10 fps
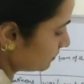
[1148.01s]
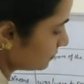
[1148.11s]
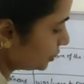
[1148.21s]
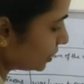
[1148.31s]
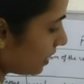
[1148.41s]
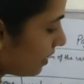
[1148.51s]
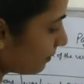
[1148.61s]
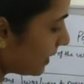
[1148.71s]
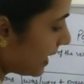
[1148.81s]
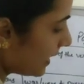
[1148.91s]
Shyam
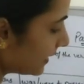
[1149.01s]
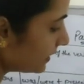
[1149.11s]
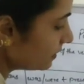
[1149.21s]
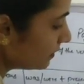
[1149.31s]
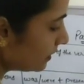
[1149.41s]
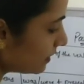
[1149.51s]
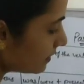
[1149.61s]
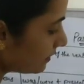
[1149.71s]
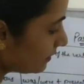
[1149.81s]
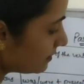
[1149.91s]
had
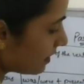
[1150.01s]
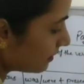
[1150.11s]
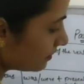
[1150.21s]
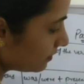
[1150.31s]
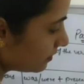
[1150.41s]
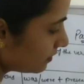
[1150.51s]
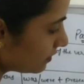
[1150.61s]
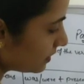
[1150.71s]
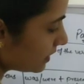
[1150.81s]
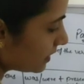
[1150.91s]
done
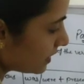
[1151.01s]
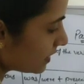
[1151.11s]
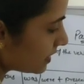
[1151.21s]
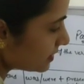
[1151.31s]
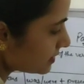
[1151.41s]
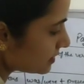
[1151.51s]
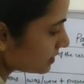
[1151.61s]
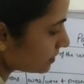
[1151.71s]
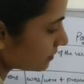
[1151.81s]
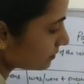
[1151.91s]

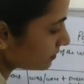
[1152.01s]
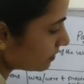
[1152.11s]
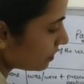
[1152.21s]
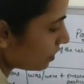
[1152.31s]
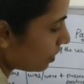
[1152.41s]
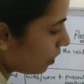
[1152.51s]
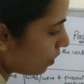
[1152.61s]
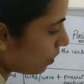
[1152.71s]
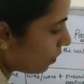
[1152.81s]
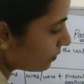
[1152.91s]
his
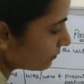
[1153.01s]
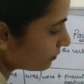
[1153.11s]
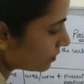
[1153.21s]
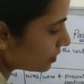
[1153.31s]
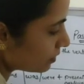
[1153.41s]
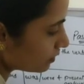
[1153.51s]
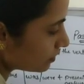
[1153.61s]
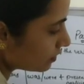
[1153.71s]
homework.